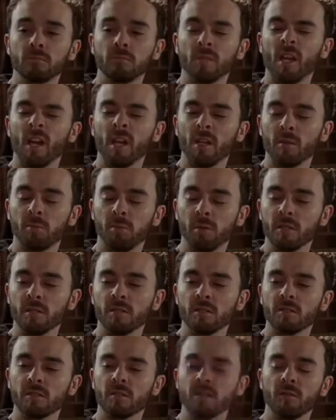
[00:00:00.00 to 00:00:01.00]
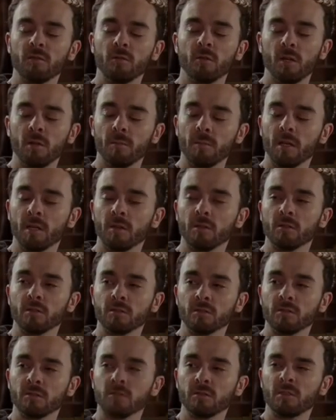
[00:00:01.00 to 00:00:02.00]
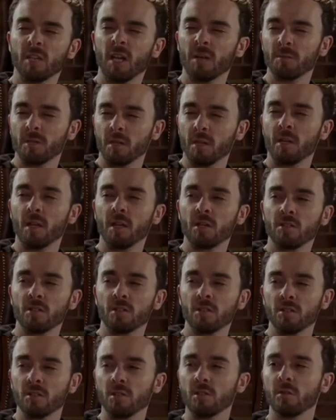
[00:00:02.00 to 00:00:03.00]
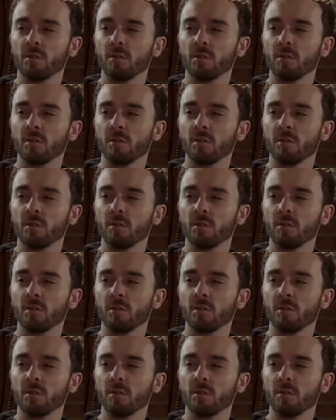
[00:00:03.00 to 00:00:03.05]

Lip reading: Yeah, and the police never really make those types of connections,